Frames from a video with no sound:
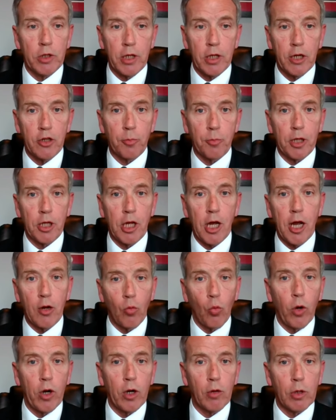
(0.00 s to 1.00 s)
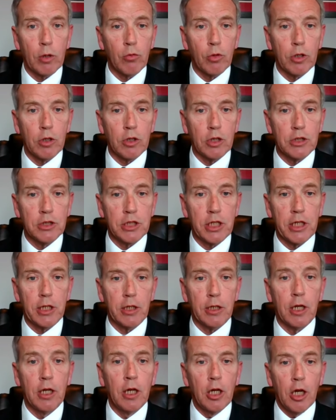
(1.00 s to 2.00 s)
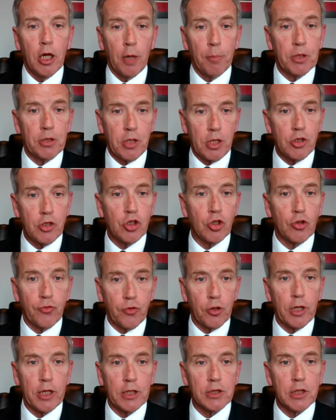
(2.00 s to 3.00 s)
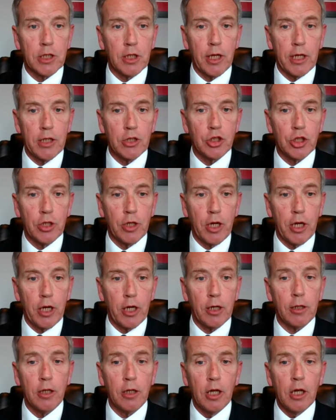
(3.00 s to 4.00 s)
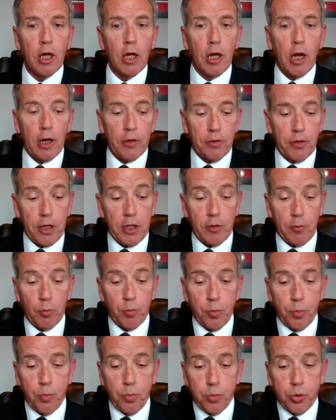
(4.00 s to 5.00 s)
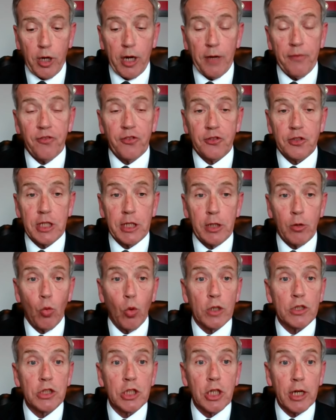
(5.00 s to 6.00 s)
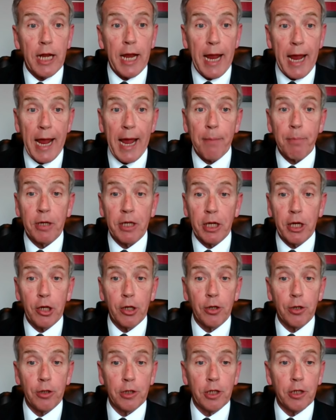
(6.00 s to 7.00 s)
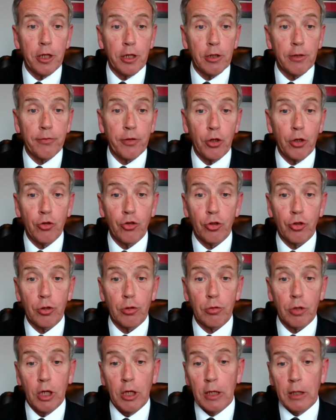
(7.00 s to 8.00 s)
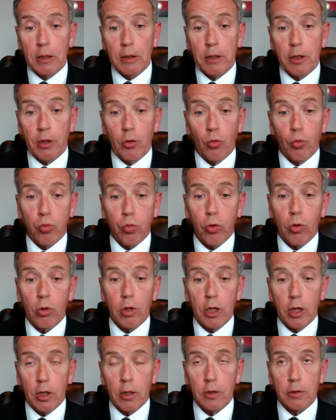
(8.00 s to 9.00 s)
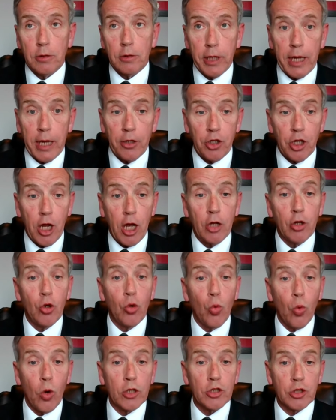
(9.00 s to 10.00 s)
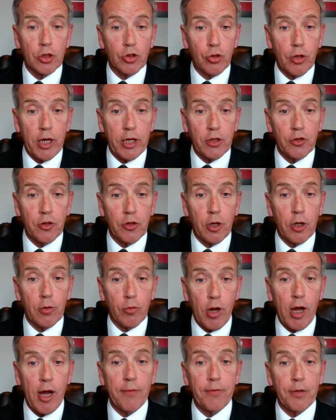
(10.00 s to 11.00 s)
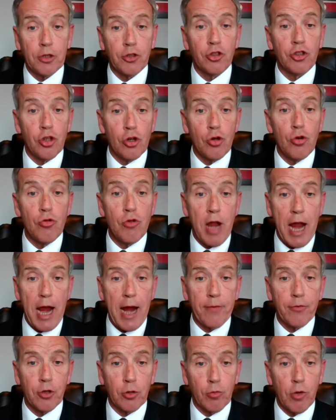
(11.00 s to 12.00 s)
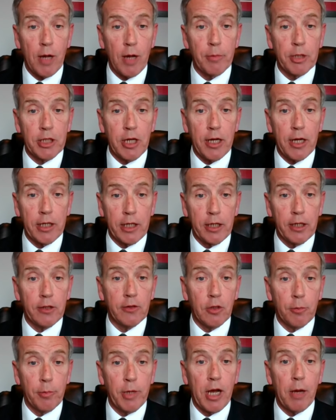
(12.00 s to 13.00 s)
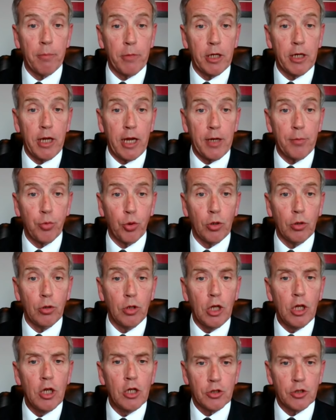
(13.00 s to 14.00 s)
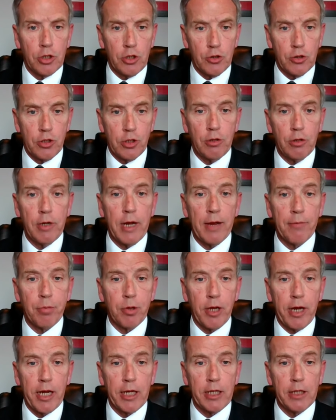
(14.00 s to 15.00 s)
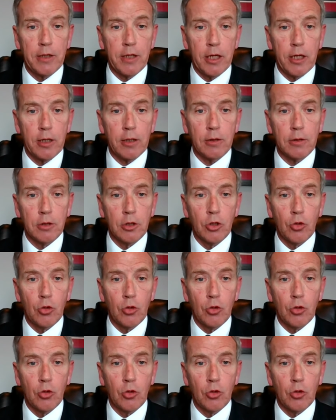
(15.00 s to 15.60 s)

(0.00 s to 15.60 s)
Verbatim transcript: with Hezbollah and where we're really seeing a potential for escalation there. I think prefacing what's going to happen here in the near future. You know, uh, Netanyahu wants to try to start Rafah soon after Ramadan ends, about mid-April. So you still have planning there.